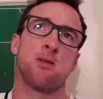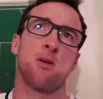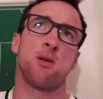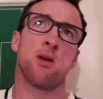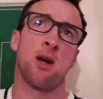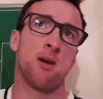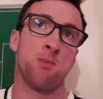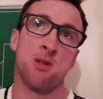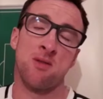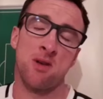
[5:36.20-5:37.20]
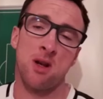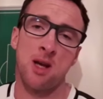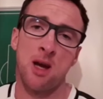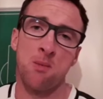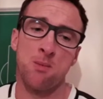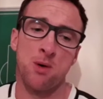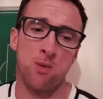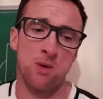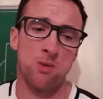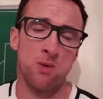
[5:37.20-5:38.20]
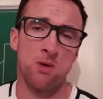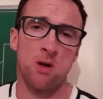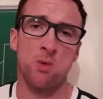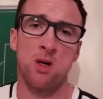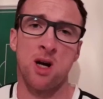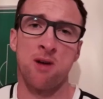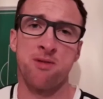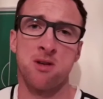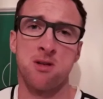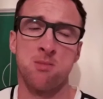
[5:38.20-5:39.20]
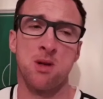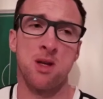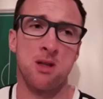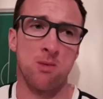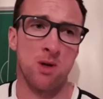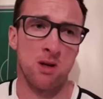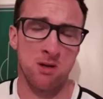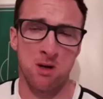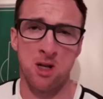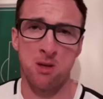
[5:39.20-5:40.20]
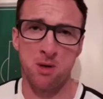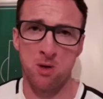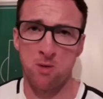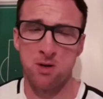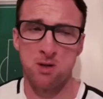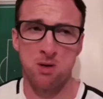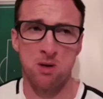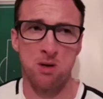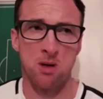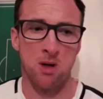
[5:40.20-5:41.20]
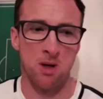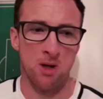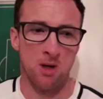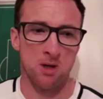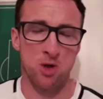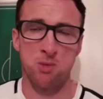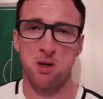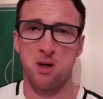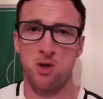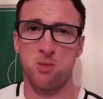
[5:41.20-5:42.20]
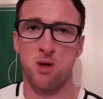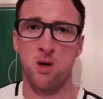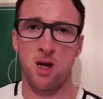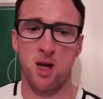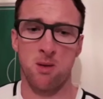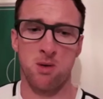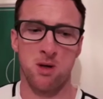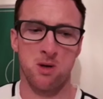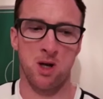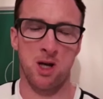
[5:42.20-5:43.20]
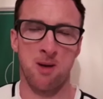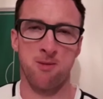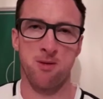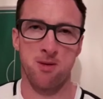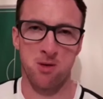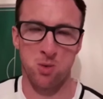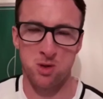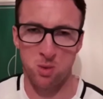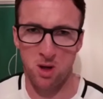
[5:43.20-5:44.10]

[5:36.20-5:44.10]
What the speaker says: So yeah, it'll be a difficult game, but we're confident and believe that we can turn anybody over. So should be a great game to